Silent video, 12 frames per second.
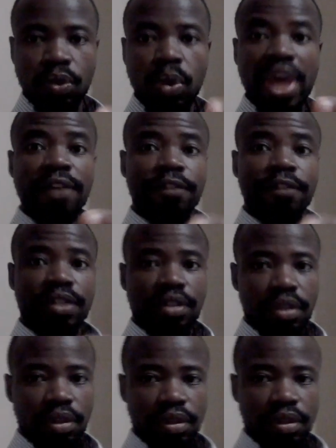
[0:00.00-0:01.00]
waved
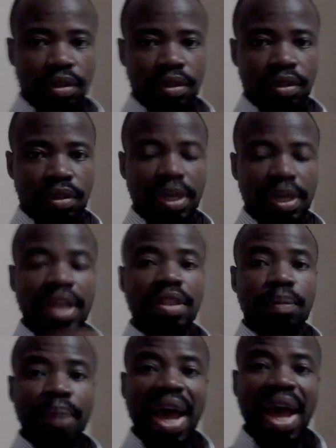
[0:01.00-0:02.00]

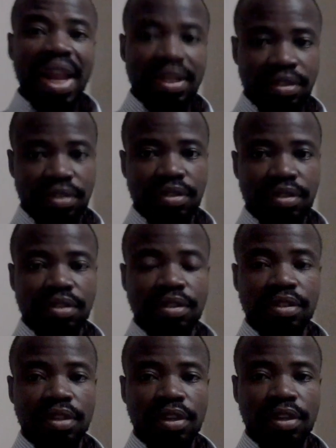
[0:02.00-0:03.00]
in the
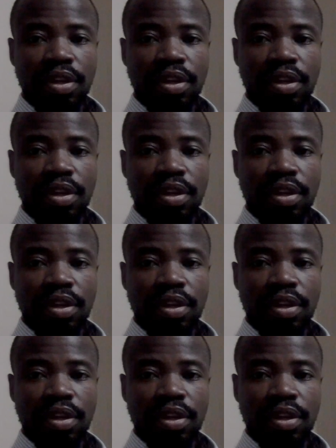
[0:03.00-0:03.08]
balances.